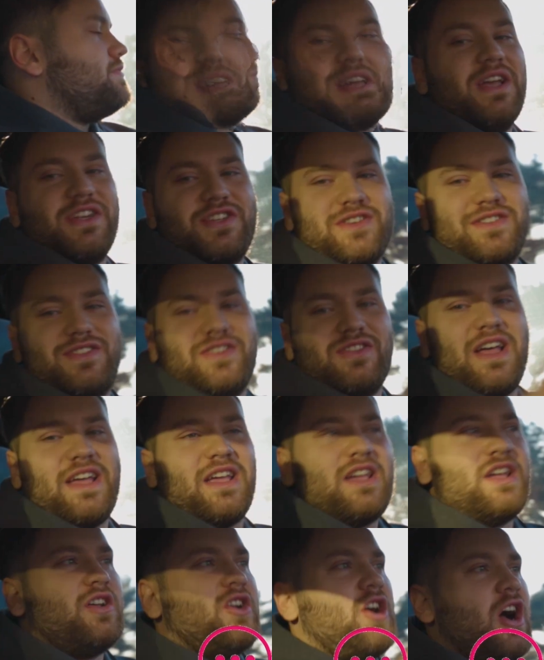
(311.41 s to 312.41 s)
Make sure to
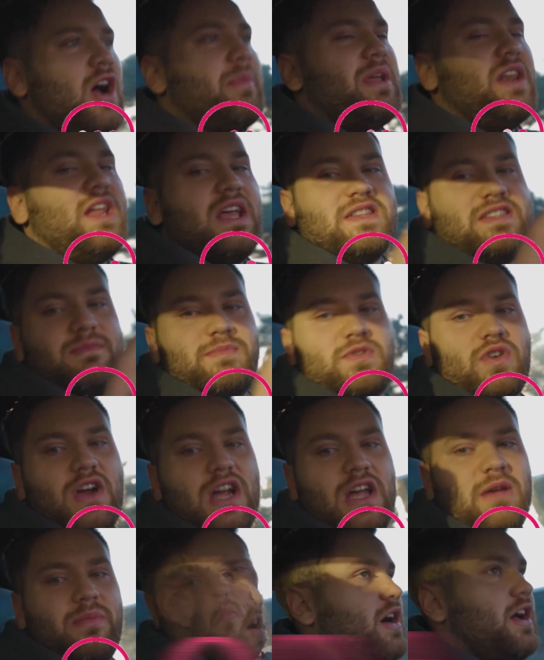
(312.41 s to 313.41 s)
like, comment, and
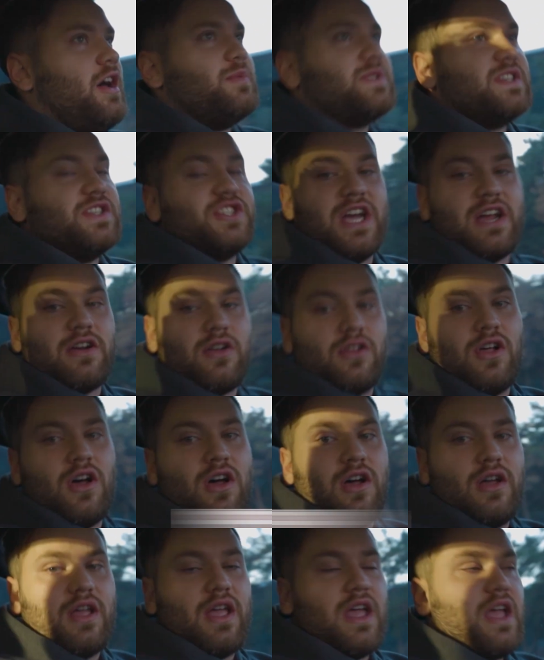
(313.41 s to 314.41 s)
subscribe. Helps the channel a
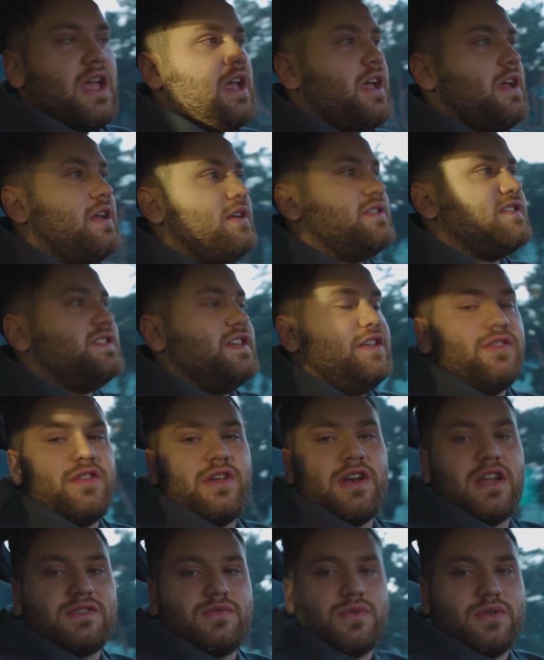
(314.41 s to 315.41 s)
lot, and see you in the next